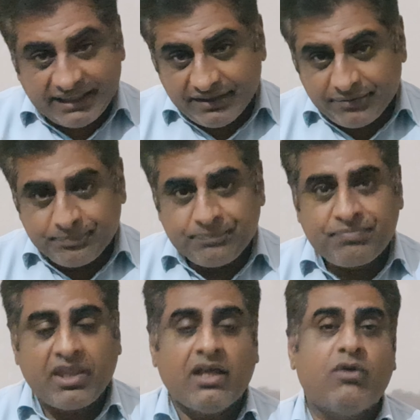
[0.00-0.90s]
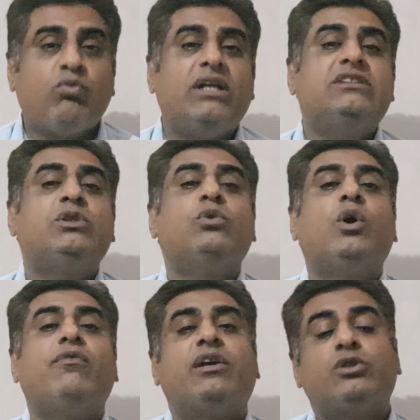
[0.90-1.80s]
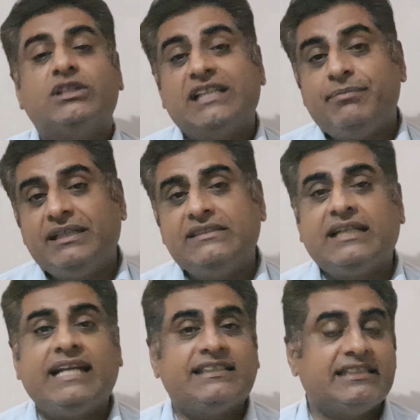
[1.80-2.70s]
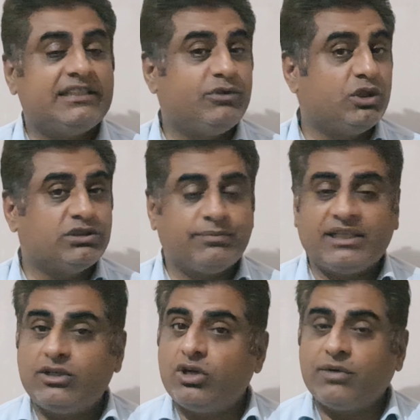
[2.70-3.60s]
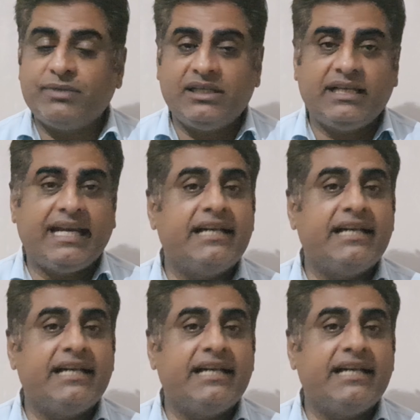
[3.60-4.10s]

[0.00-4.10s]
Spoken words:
per year. Once you go over those limits, taxes resume like normal,